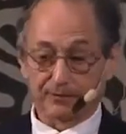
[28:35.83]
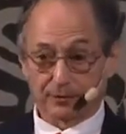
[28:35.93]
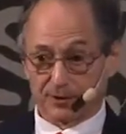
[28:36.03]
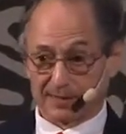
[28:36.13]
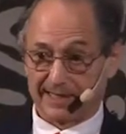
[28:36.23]
Of
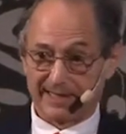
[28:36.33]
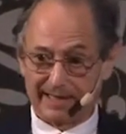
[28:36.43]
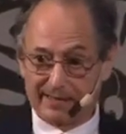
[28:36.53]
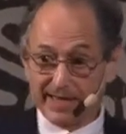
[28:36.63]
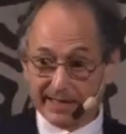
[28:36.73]
course,
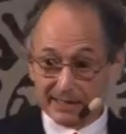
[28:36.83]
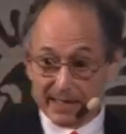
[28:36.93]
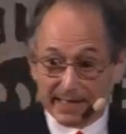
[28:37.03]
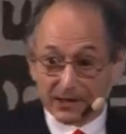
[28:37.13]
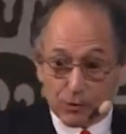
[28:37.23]
that is
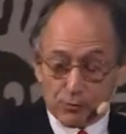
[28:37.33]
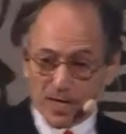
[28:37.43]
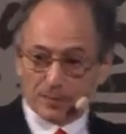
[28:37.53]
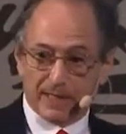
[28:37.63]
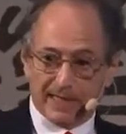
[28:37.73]

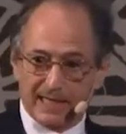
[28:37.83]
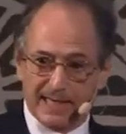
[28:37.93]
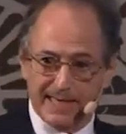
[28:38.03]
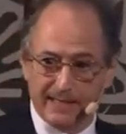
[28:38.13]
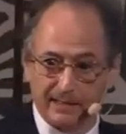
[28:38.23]
incredibly
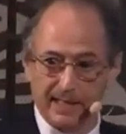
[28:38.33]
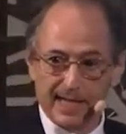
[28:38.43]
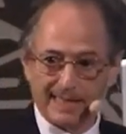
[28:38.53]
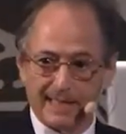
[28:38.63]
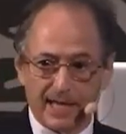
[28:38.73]
illegal
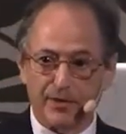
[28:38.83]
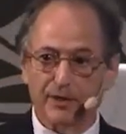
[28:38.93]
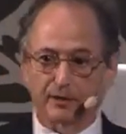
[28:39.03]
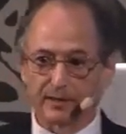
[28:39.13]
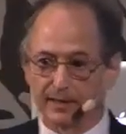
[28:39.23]
and
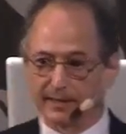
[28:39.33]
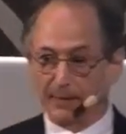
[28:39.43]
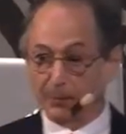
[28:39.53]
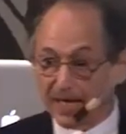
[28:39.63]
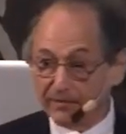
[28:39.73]
unethical
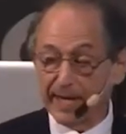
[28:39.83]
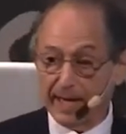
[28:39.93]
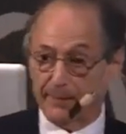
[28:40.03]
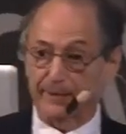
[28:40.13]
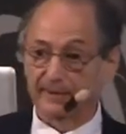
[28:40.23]
and would never
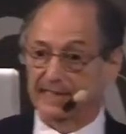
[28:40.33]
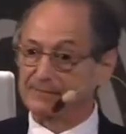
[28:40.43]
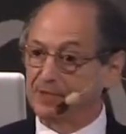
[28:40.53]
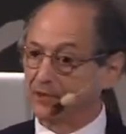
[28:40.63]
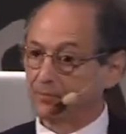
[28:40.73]
happen,
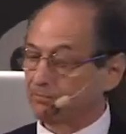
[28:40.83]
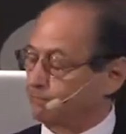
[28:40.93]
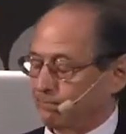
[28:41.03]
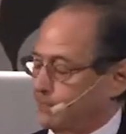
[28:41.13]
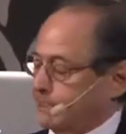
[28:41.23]
even in the
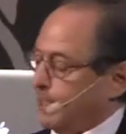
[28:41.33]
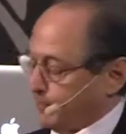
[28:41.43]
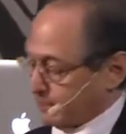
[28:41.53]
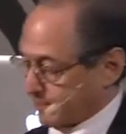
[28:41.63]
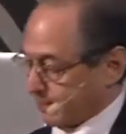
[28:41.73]

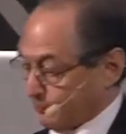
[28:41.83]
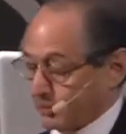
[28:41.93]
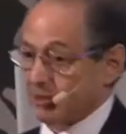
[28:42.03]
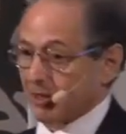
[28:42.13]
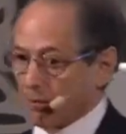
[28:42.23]
scariest countries.